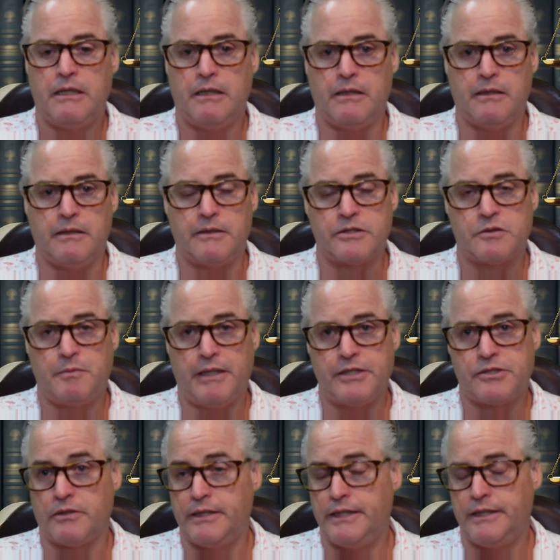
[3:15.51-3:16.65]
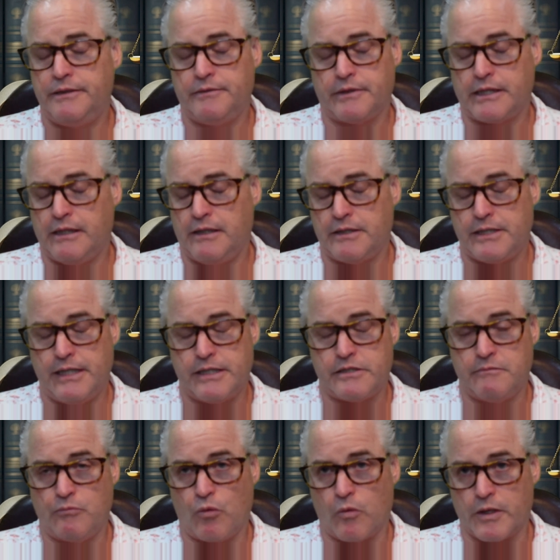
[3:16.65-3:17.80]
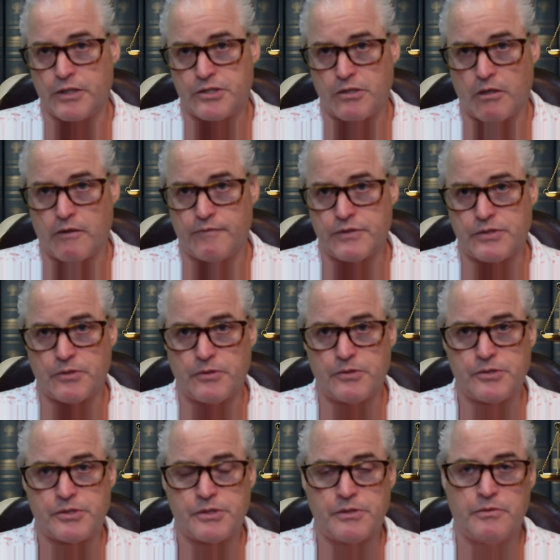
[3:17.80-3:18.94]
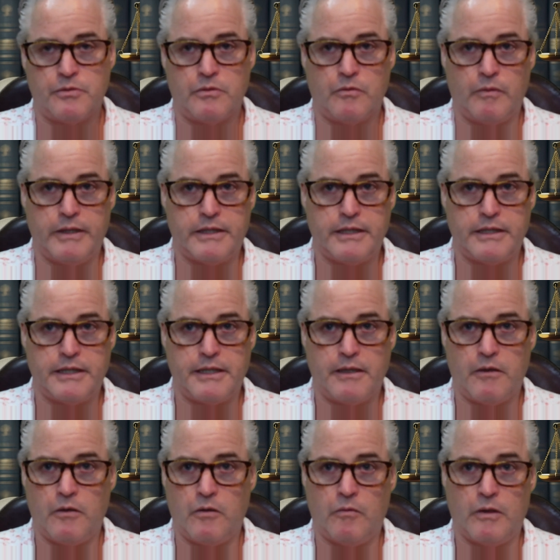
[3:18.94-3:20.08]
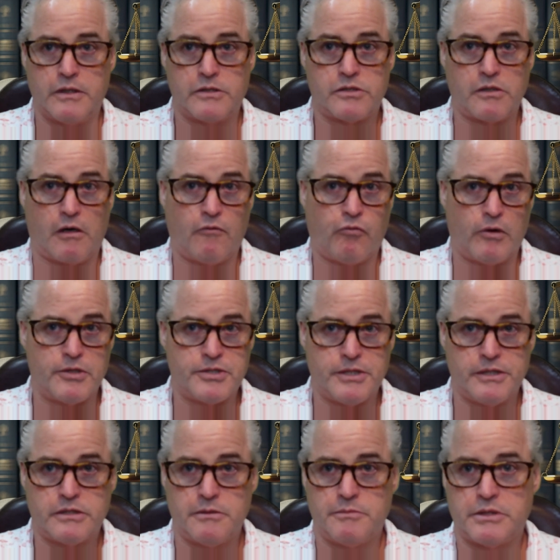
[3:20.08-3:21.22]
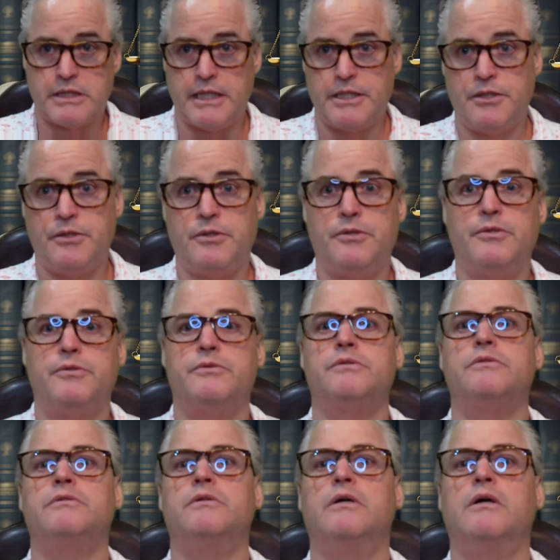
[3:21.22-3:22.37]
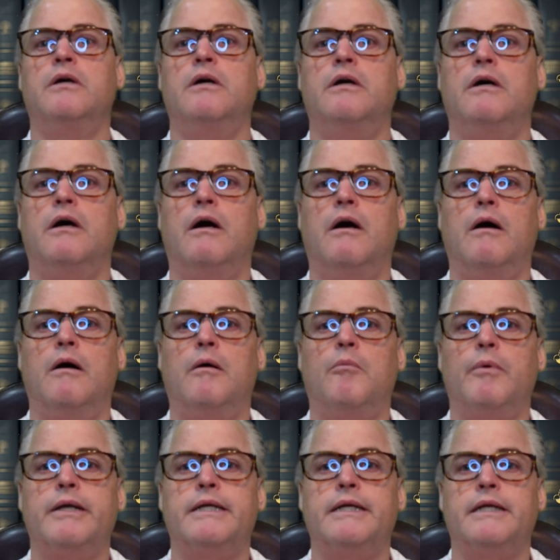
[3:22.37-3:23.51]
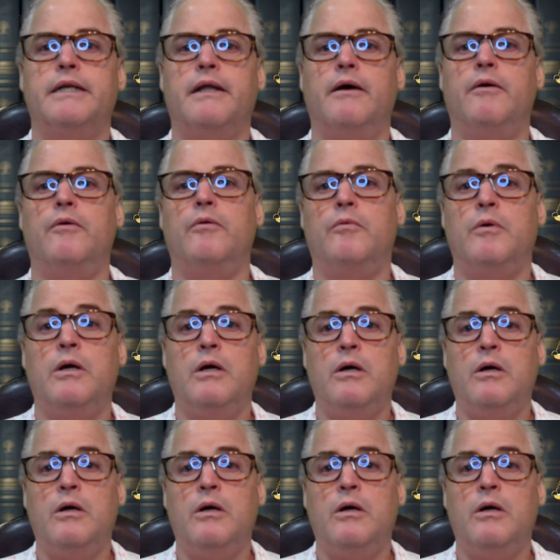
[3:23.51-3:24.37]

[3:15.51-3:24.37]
especially in the context of mortgage servicers, we tend to know what software systems they use. We tend to know